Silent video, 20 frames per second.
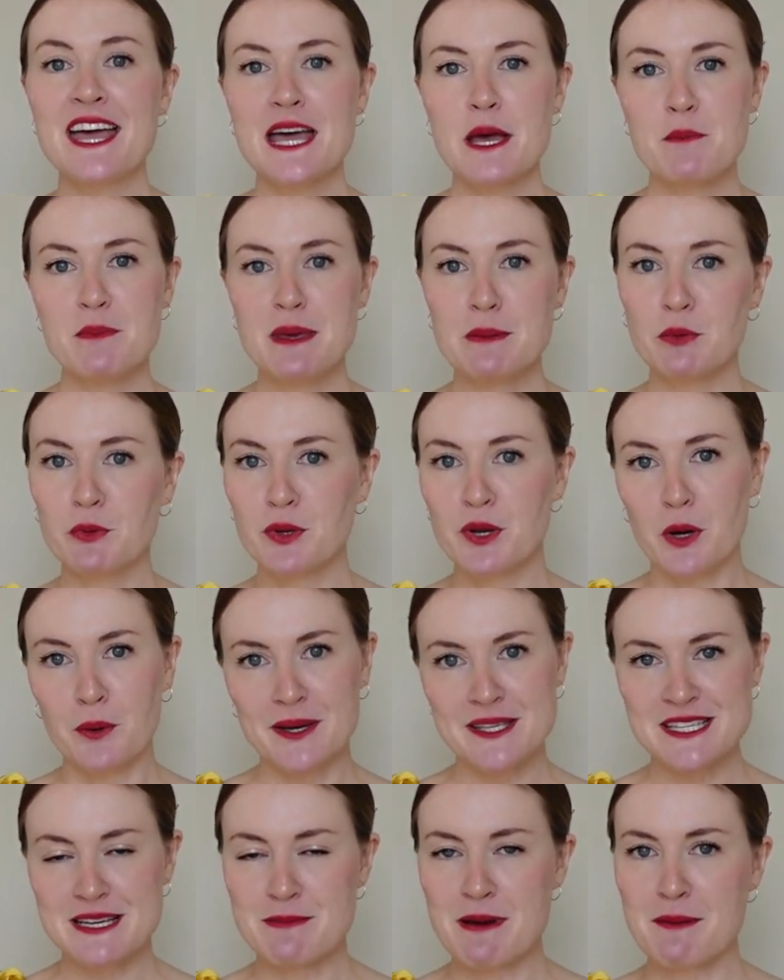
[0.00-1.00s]
And people would
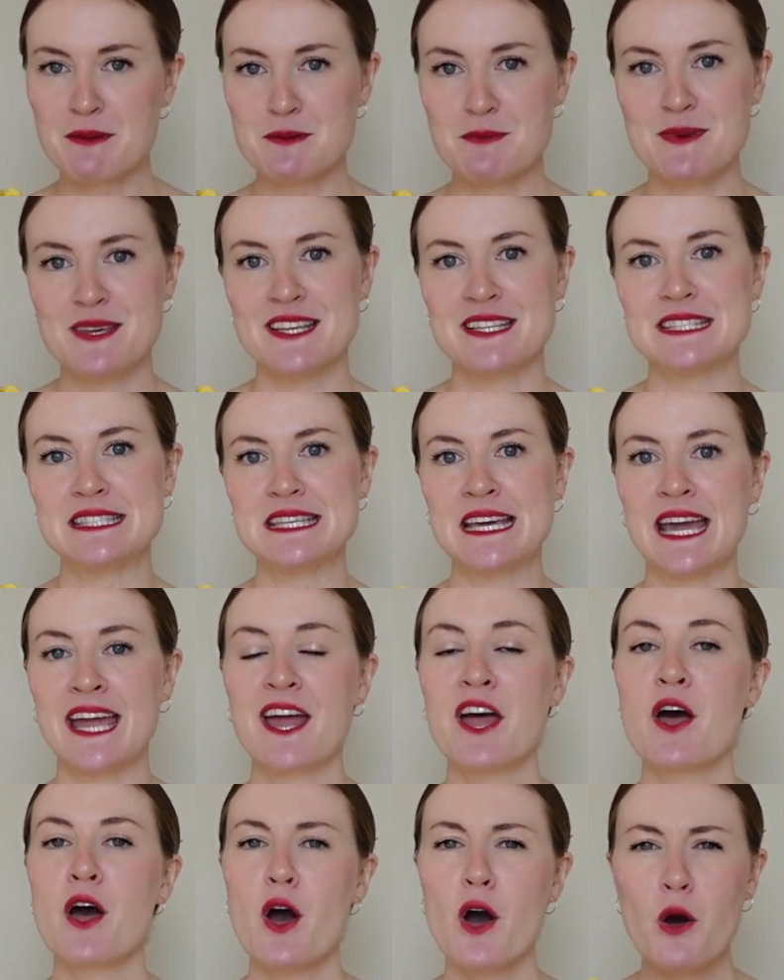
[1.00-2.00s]
always come up to me and
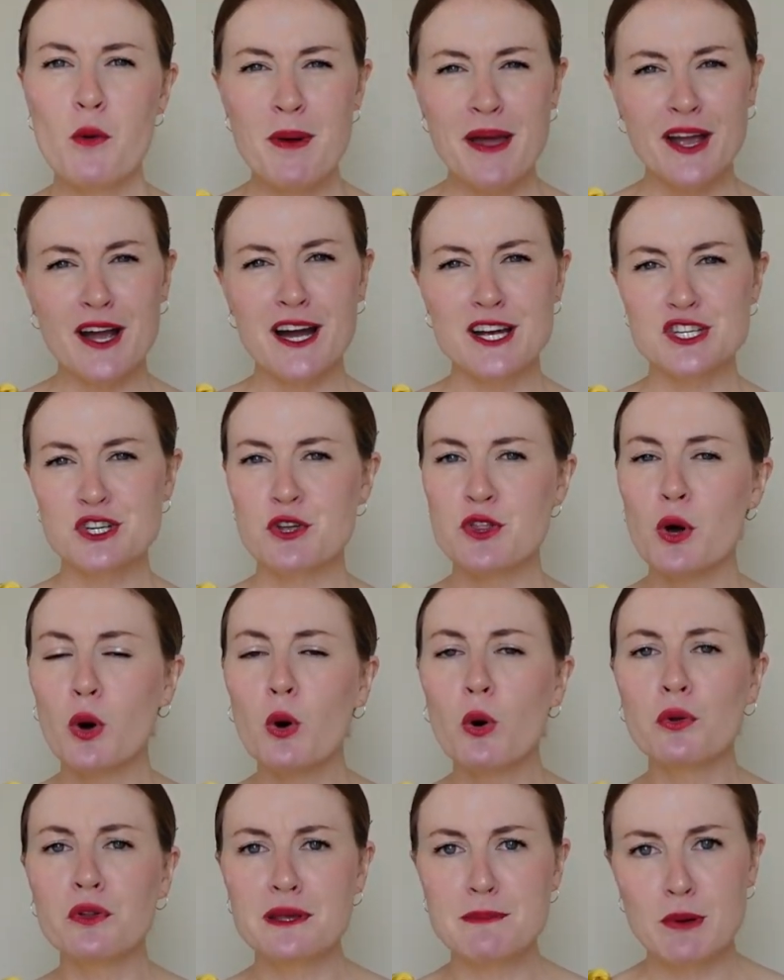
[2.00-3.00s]
say, oh my gosh, you're the
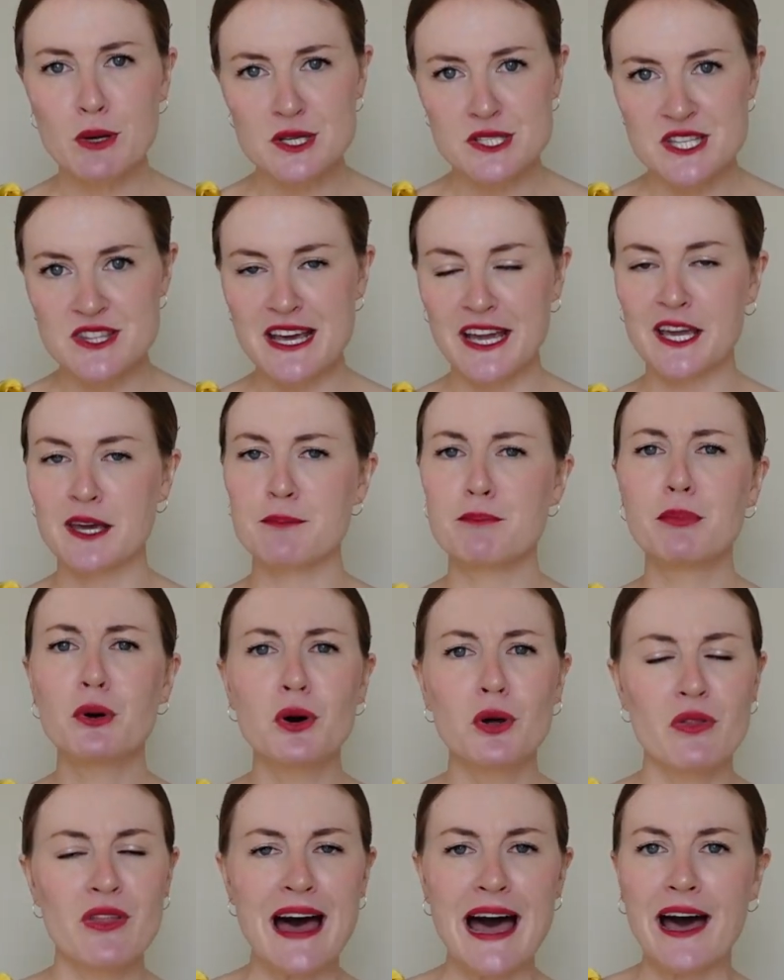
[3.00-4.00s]
only person that could
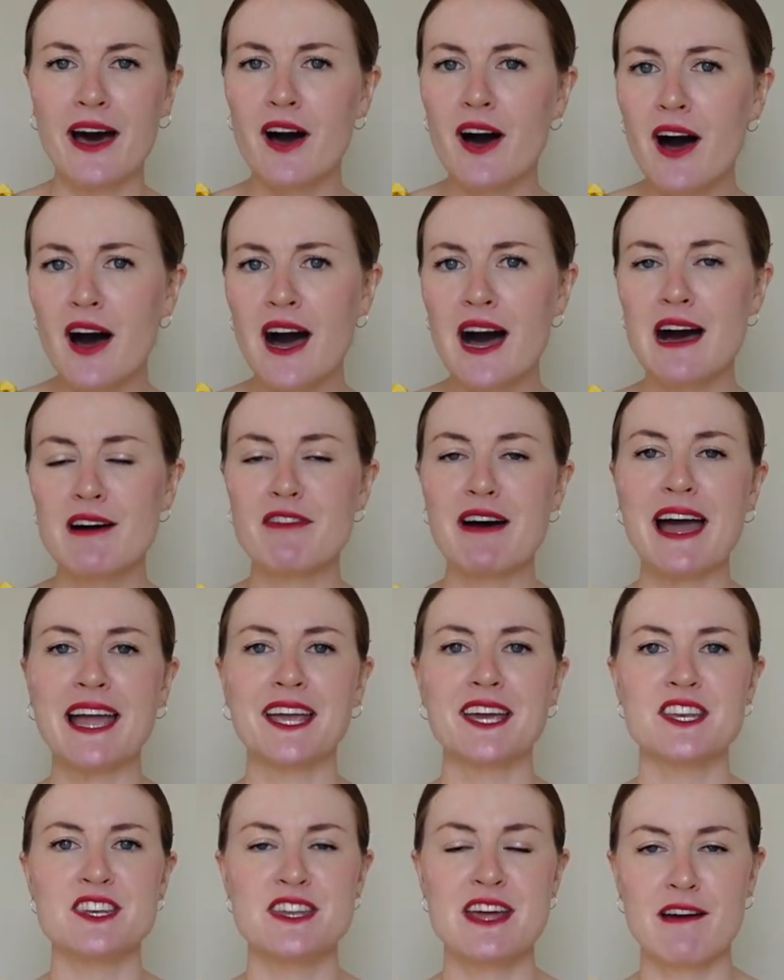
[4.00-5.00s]
pull that off. I
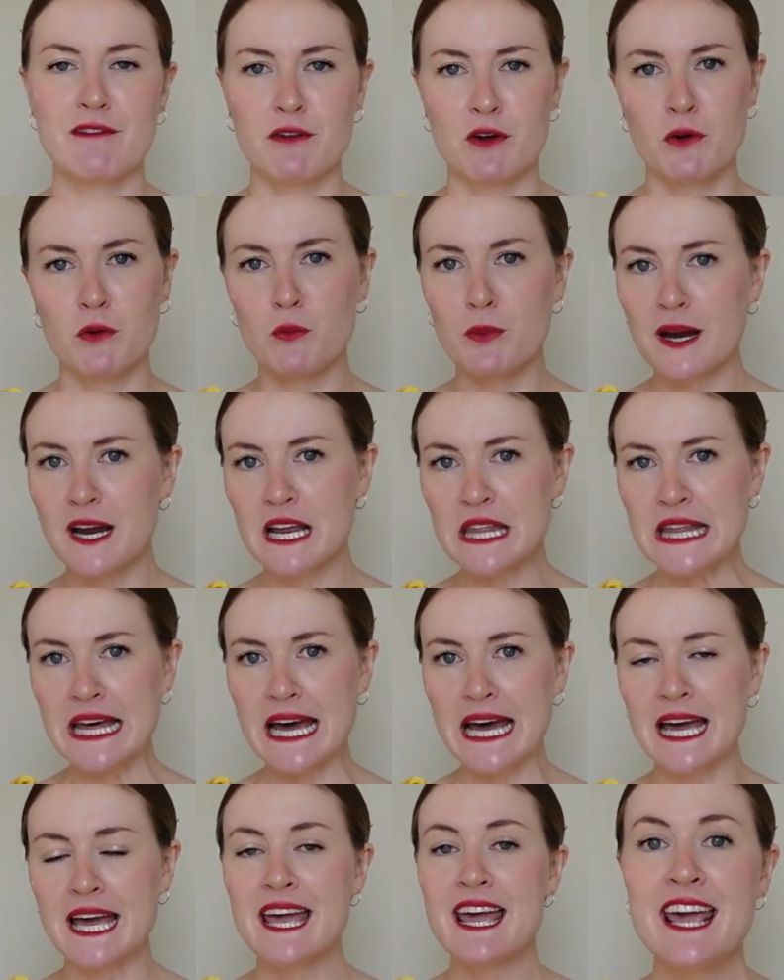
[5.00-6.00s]
could never wear
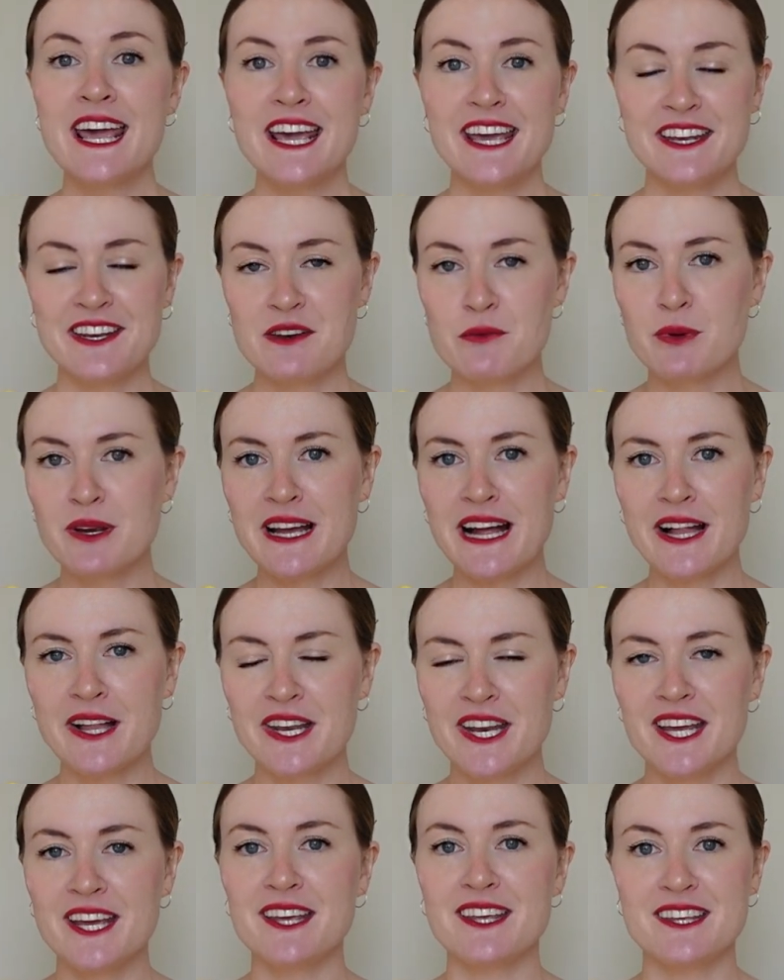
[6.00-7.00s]
that. And in
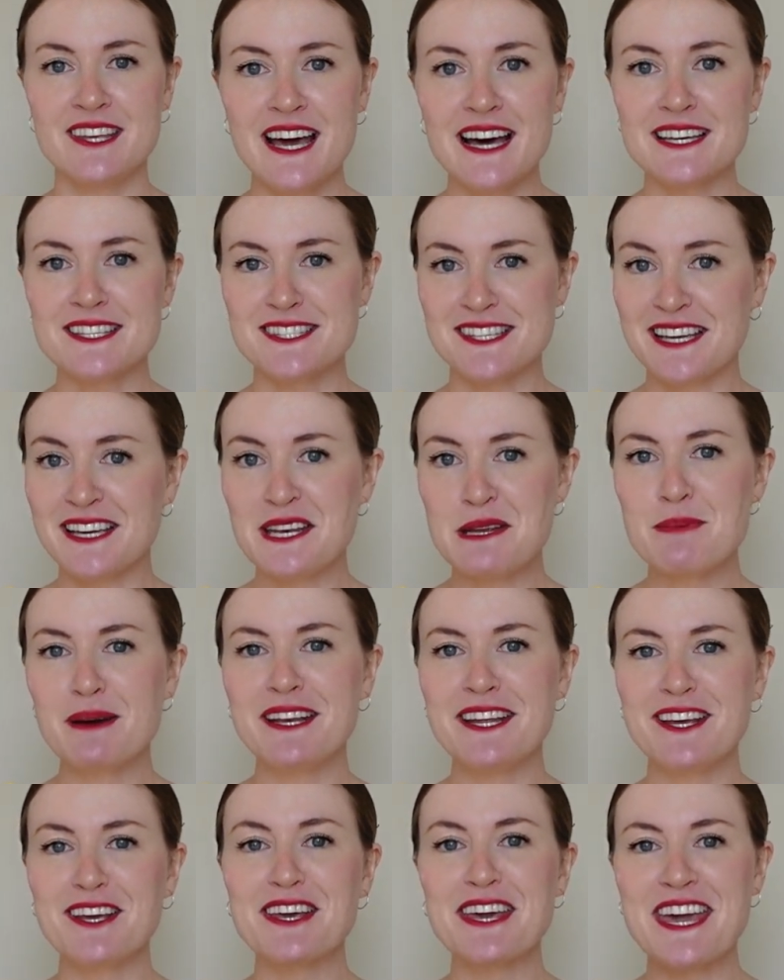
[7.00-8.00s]
reality, yes,
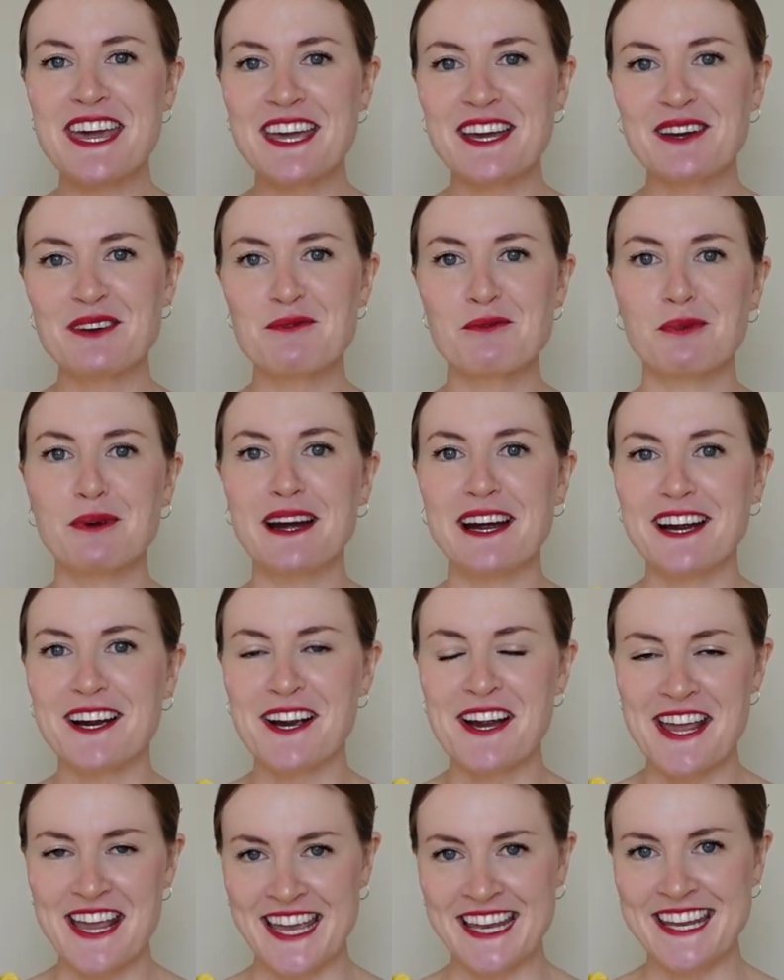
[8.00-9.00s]
anybody can
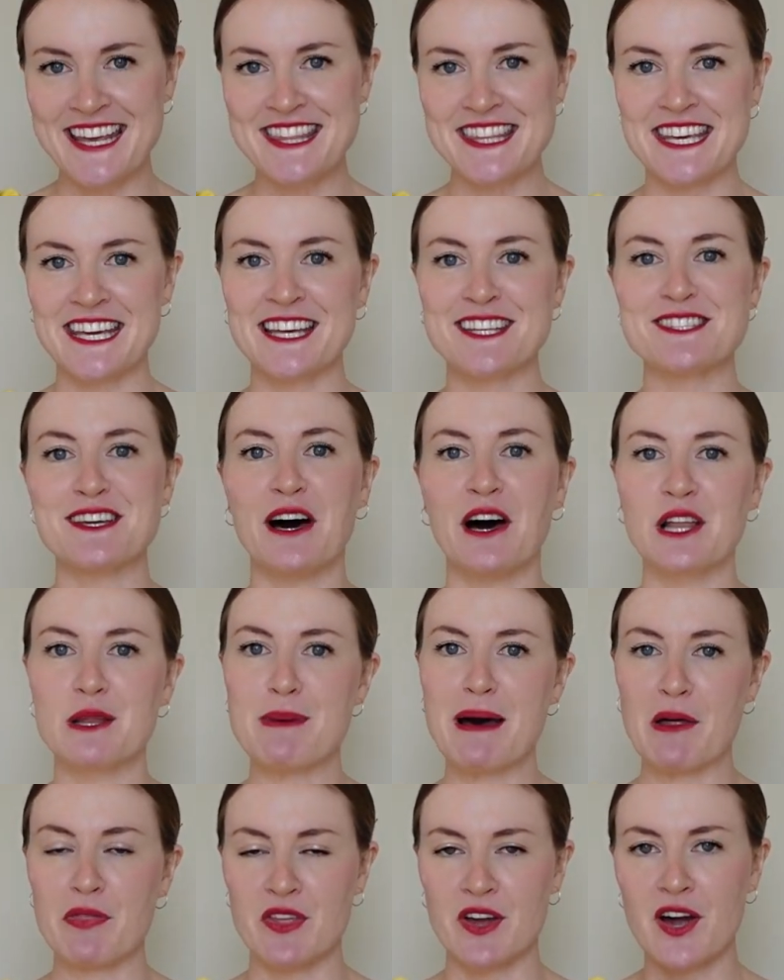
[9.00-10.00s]
wear anything. It's all
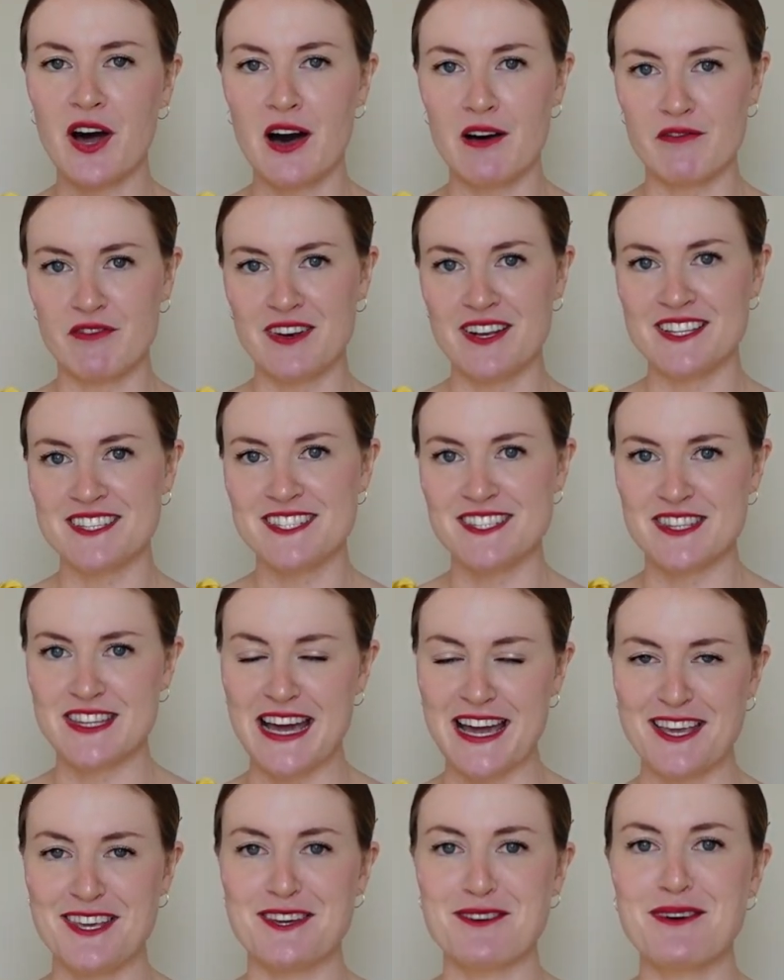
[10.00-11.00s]
about the confidence
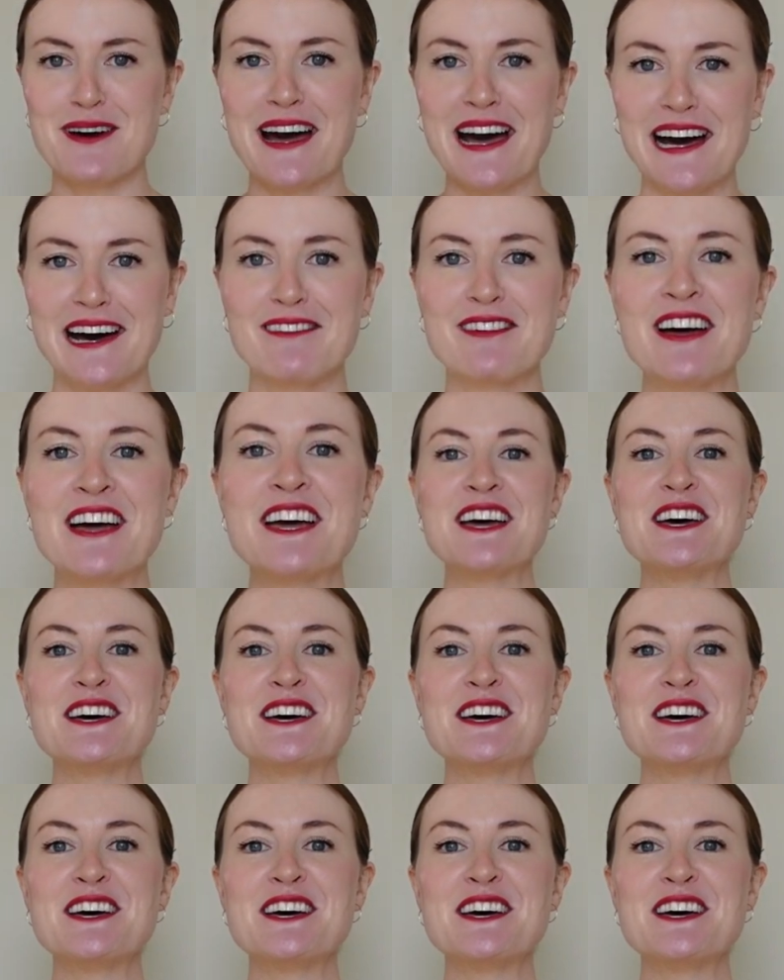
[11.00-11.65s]
that you have.